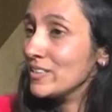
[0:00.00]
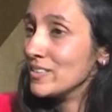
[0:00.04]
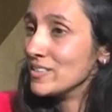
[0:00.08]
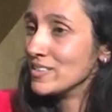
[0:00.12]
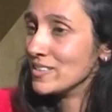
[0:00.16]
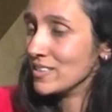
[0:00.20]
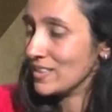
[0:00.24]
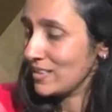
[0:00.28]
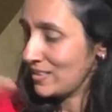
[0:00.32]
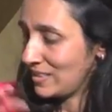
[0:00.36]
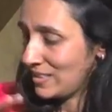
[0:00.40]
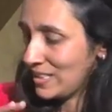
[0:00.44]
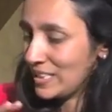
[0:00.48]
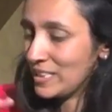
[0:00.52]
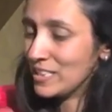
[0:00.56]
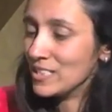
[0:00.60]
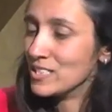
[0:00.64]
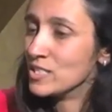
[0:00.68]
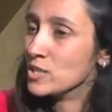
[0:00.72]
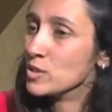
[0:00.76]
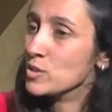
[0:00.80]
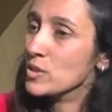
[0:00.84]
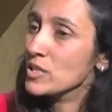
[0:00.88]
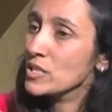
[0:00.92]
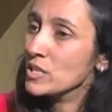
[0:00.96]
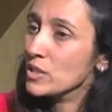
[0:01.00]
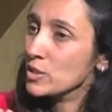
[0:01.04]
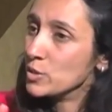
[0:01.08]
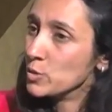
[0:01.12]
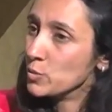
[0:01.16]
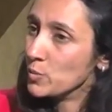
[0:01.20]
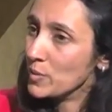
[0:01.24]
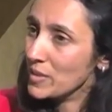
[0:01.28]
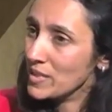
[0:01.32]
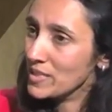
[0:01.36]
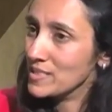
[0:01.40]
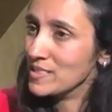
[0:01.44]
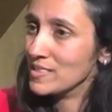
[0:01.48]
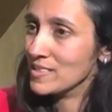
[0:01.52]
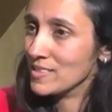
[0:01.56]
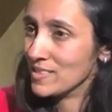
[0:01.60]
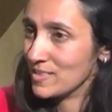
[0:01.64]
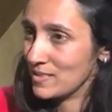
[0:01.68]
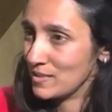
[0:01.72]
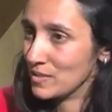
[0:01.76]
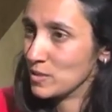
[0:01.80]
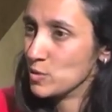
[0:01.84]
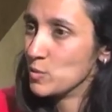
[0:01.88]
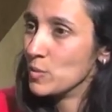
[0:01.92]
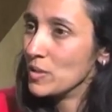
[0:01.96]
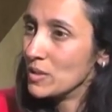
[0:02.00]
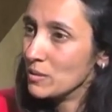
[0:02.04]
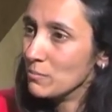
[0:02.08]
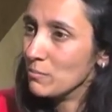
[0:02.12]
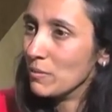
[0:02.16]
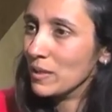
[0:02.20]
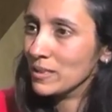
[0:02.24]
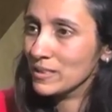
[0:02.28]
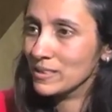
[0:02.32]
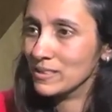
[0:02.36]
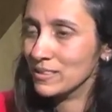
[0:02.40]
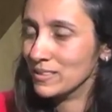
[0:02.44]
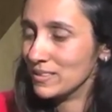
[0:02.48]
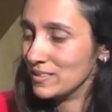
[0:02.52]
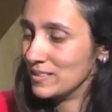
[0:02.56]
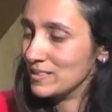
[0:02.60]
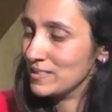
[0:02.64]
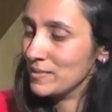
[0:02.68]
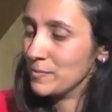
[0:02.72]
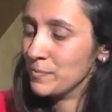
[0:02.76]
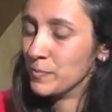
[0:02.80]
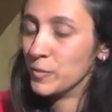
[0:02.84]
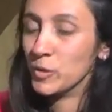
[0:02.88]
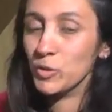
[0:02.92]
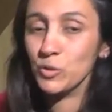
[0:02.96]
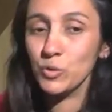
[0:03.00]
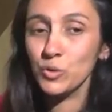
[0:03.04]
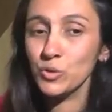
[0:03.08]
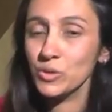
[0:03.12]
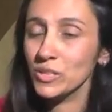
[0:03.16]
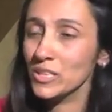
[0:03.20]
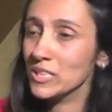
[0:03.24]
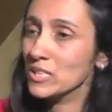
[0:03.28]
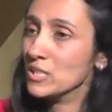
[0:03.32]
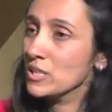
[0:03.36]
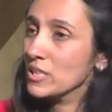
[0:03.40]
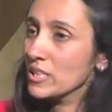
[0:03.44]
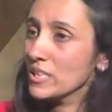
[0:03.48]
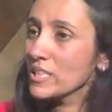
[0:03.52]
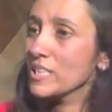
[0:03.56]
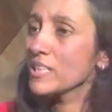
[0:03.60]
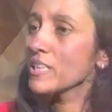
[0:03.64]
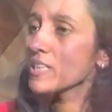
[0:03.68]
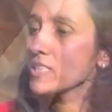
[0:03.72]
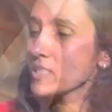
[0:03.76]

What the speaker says: is in a twin mothers, you know, they did an